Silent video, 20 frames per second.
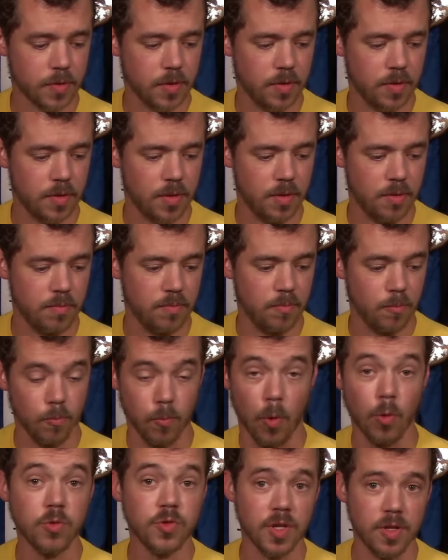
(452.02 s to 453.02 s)
the
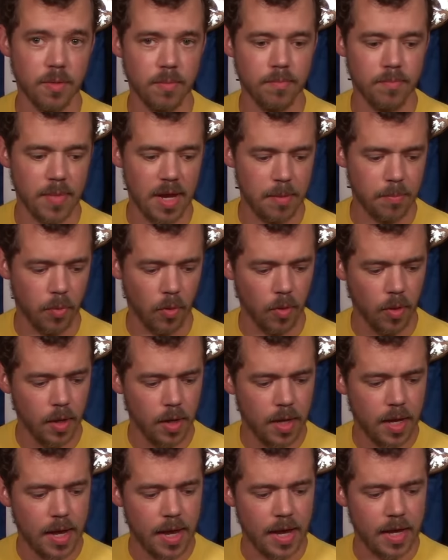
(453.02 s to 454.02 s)
roasted maple,
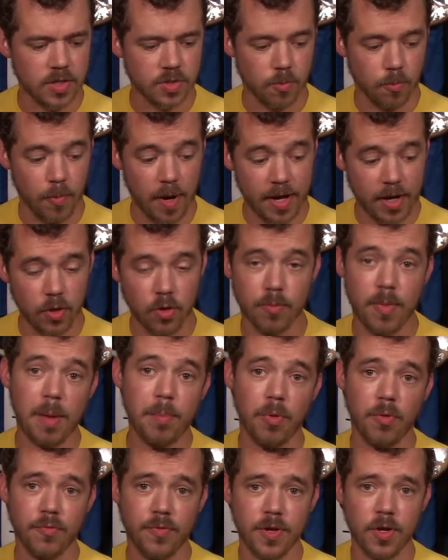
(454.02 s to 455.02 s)
has a regular
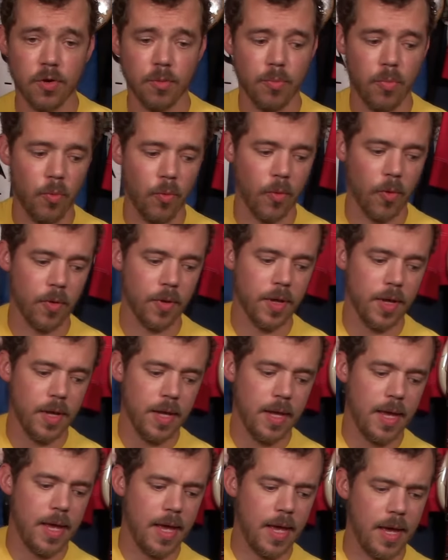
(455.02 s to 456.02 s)
maple fingerboard,
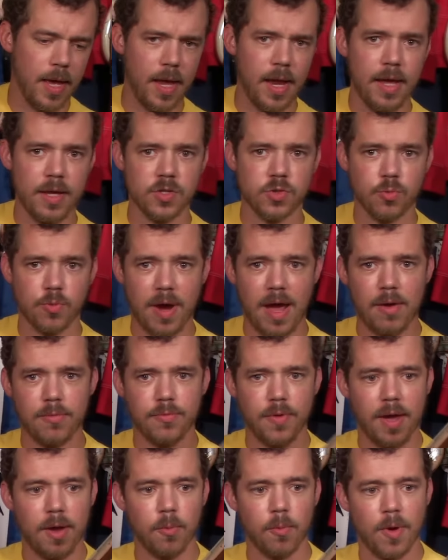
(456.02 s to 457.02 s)
has
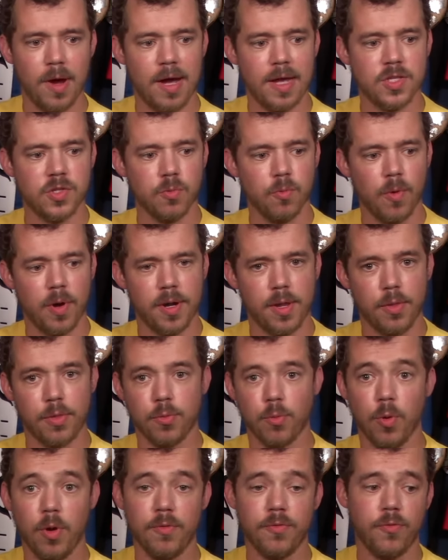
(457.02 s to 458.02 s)
graphite rods running
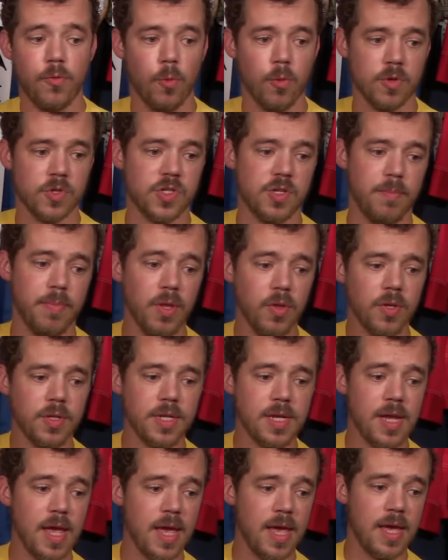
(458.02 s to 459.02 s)
through it for
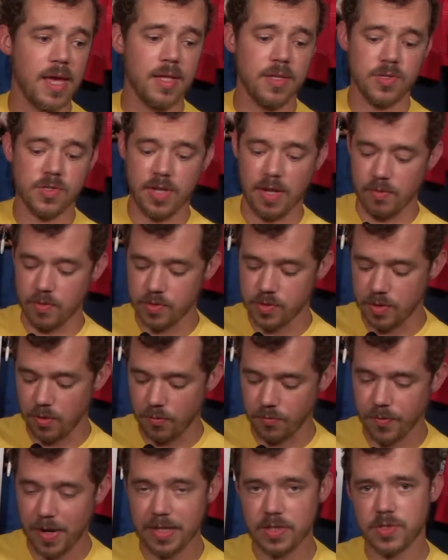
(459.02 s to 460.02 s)
stability and stainless steel
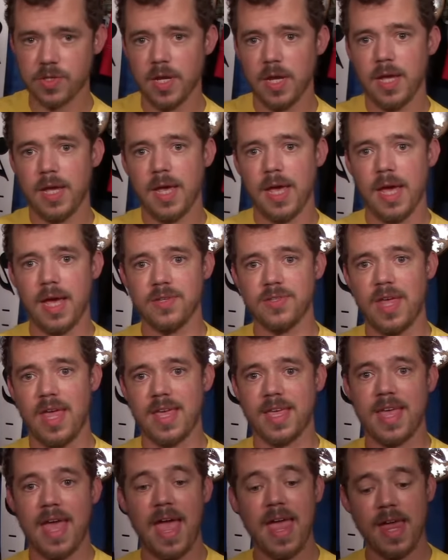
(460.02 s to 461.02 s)
frets, has a
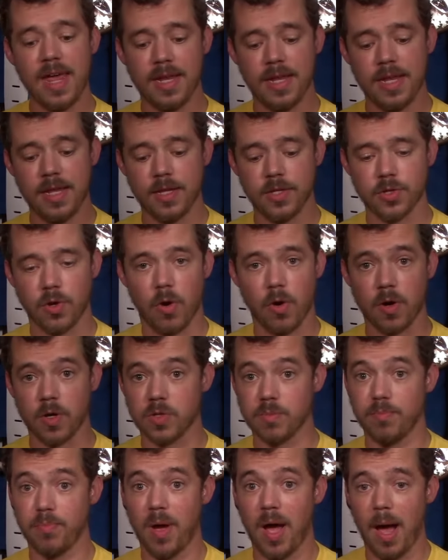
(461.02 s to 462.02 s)
K&E
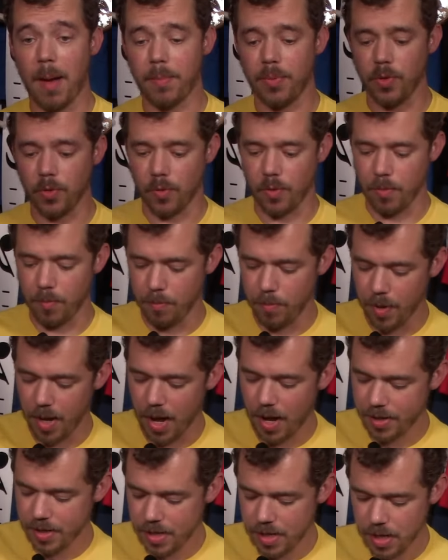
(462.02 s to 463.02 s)
Guitars poplar
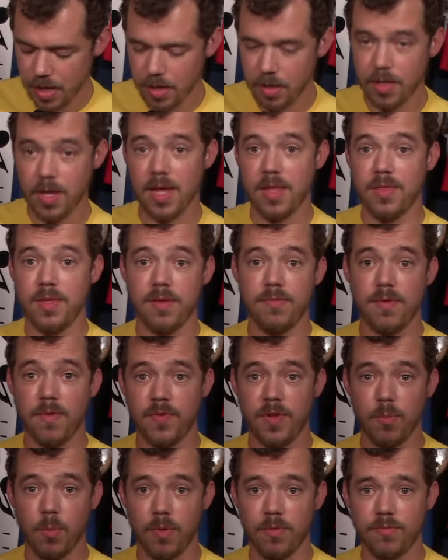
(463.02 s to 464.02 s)
body in the
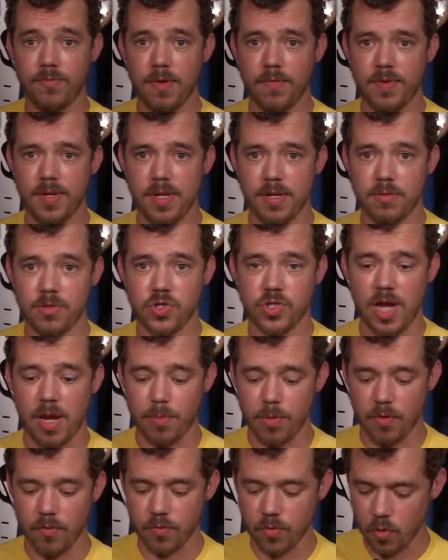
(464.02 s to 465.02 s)
5150
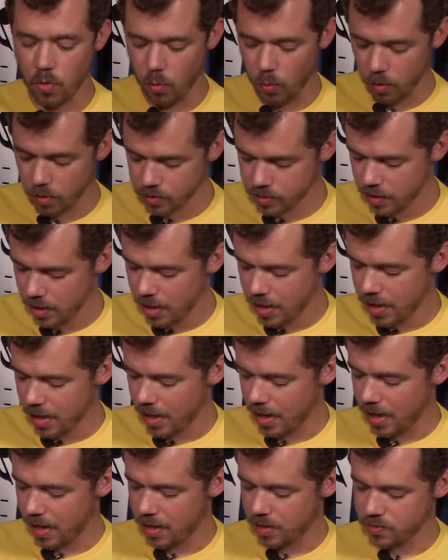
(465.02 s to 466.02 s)
shape, of course,
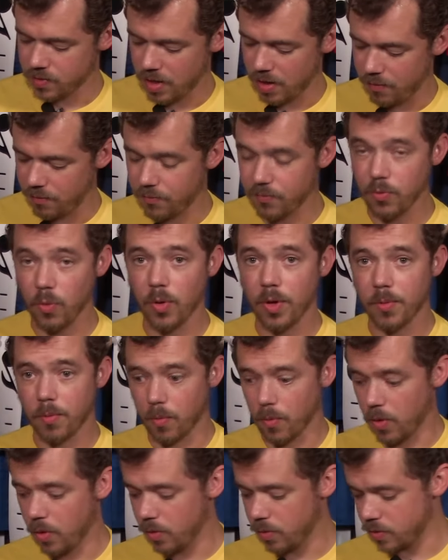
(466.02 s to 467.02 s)
has a Floyd
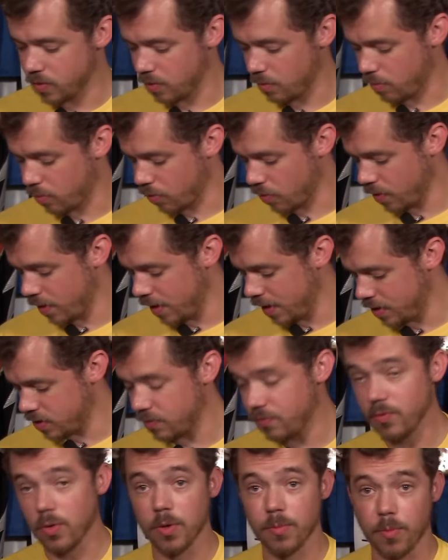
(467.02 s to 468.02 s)
Rose bridge,
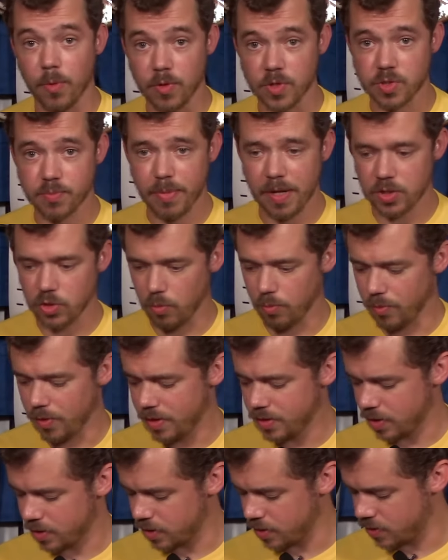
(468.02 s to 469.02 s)
Floyd Rose special
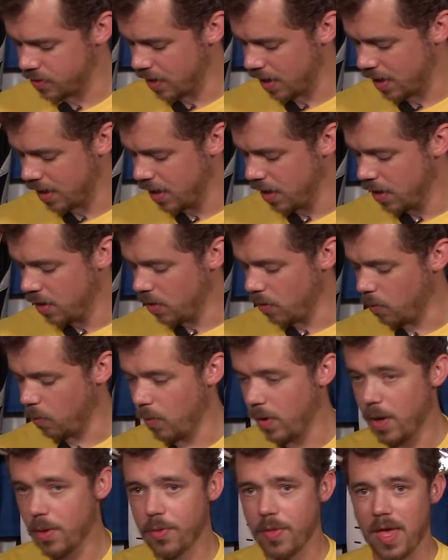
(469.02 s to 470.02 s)
bridge, I should say,
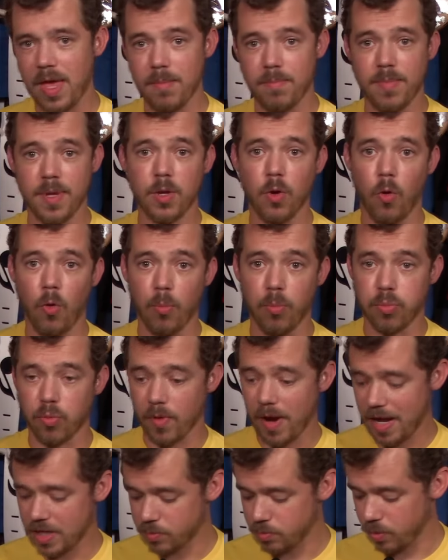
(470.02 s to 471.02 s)
with a big old
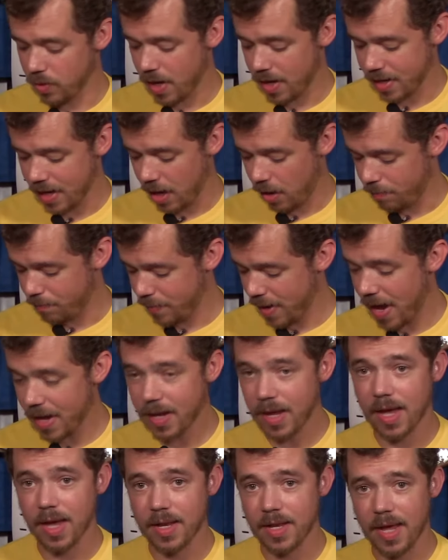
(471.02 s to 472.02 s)
brass block out
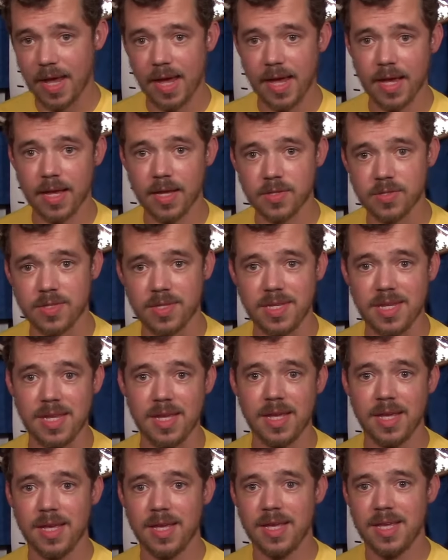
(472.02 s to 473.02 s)
back, and has
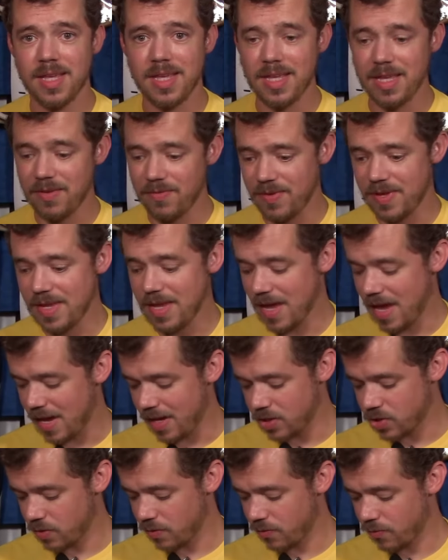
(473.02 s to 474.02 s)
the
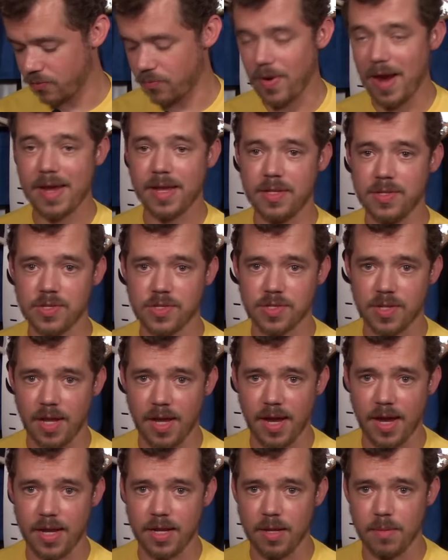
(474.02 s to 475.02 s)
EVH
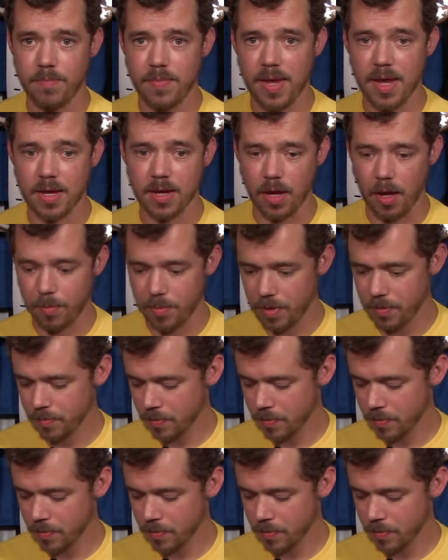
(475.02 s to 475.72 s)
Frankenstein pickup.